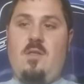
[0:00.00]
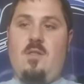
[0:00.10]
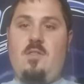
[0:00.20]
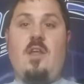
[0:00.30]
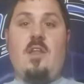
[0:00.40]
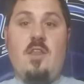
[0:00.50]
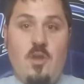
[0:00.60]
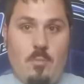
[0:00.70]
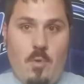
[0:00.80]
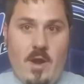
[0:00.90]
it's not a
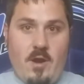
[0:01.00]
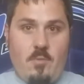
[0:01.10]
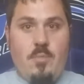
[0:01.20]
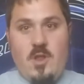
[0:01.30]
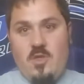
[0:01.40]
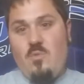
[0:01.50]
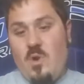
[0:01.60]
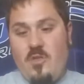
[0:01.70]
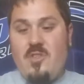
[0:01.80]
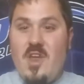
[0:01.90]
deal breaker, but it's just
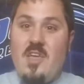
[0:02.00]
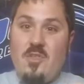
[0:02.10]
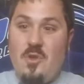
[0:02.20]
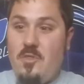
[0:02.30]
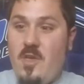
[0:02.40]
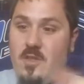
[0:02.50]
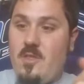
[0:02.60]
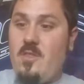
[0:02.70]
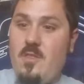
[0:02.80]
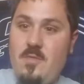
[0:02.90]
one of those nice little things,
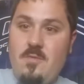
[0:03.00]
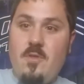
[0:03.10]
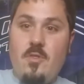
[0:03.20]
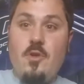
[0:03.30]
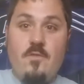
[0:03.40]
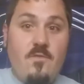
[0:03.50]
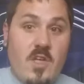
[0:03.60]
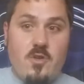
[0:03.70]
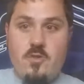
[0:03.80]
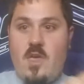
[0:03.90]
that a little
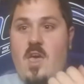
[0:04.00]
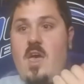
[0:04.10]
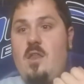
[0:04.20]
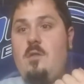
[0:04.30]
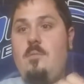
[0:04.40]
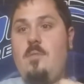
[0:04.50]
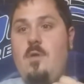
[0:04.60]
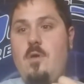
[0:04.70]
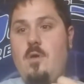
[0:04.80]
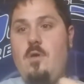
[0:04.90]
feature they added.
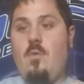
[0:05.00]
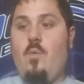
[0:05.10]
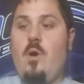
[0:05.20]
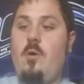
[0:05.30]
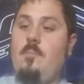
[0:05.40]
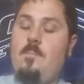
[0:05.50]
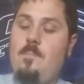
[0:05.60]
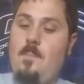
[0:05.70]
Well,